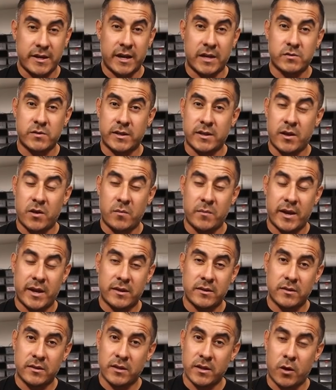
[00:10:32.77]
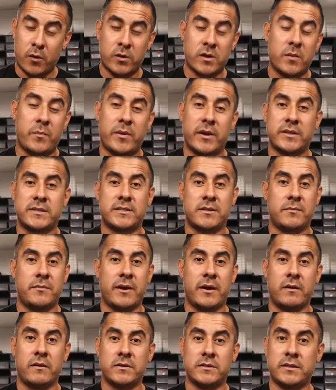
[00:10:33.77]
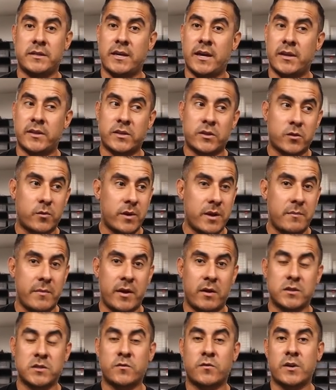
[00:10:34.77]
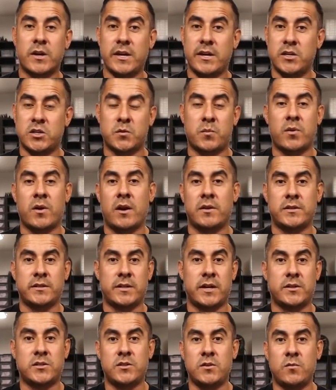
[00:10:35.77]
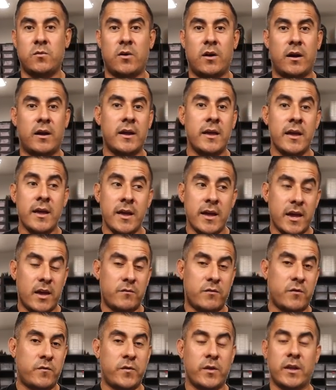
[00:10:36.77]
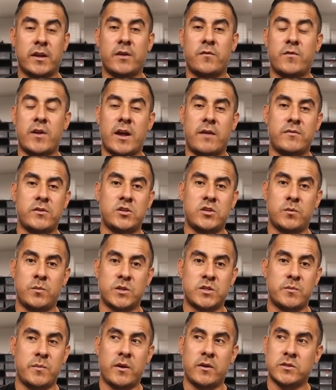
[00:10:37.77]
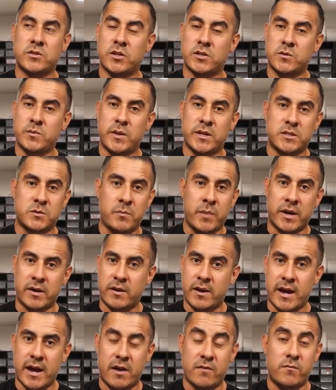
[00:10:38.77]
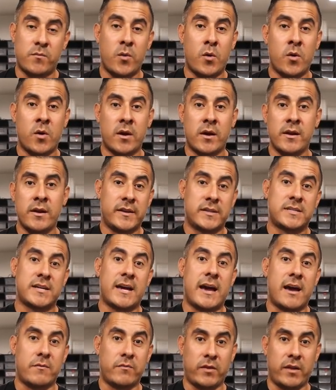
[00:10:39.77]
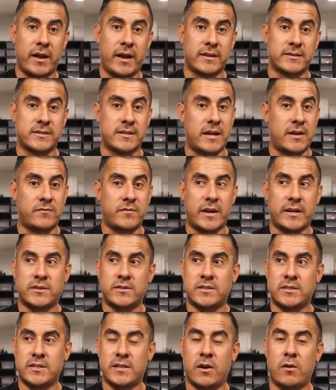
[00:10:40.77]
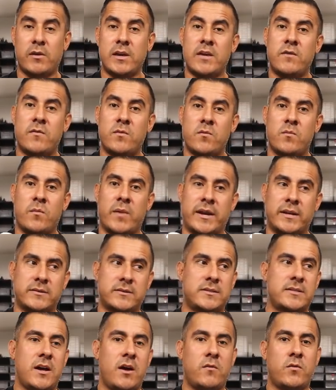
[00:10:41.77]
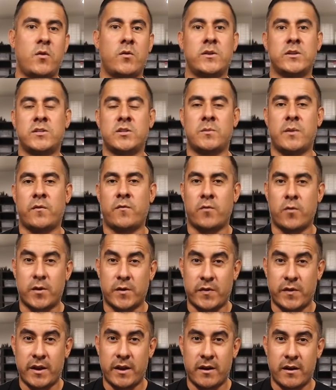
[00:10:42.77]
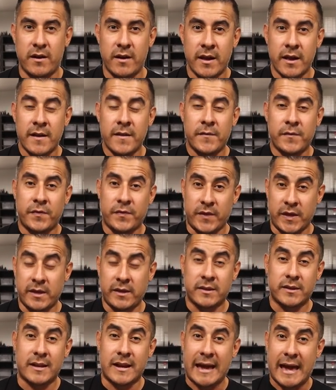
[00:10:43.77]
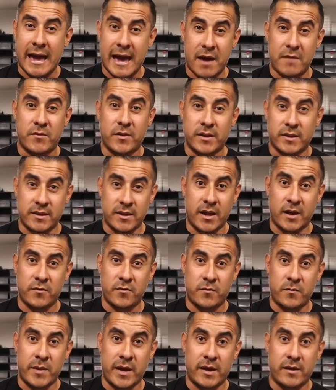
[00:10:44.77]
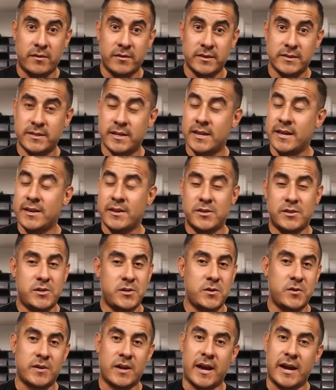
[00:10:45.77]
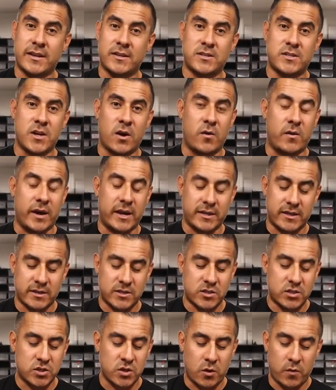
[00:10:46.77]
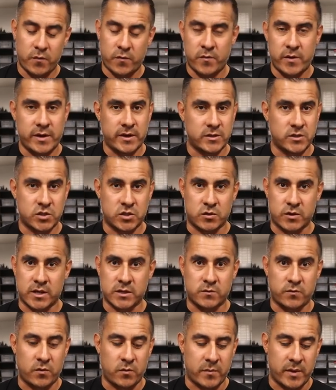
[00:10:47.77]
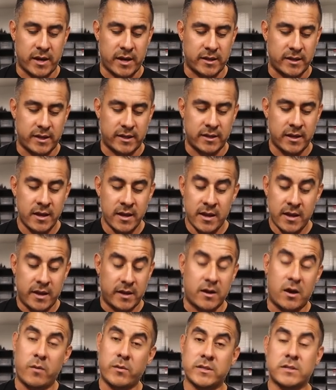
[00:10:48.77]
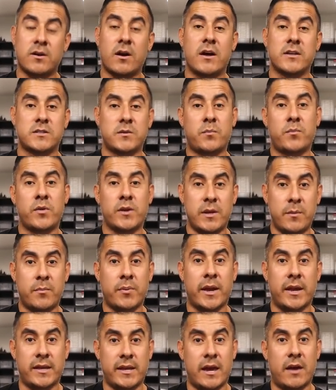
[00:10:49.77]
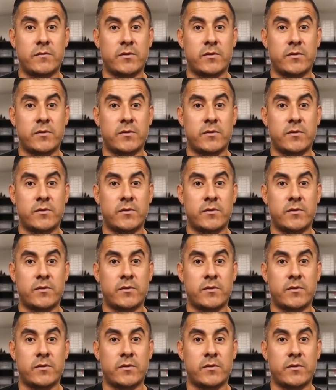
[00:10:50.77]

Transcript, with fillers: you guys right now, man, load up on some males. Get three males for each project that you want. If you feel like if you're having too much males, trust me, it's better to have more than to have less. And I, I still, even myself, going into my fourth year, thinking that I have enough males, dude, I don't, and it's so freaking stressful, man. And it always costs a pretty penny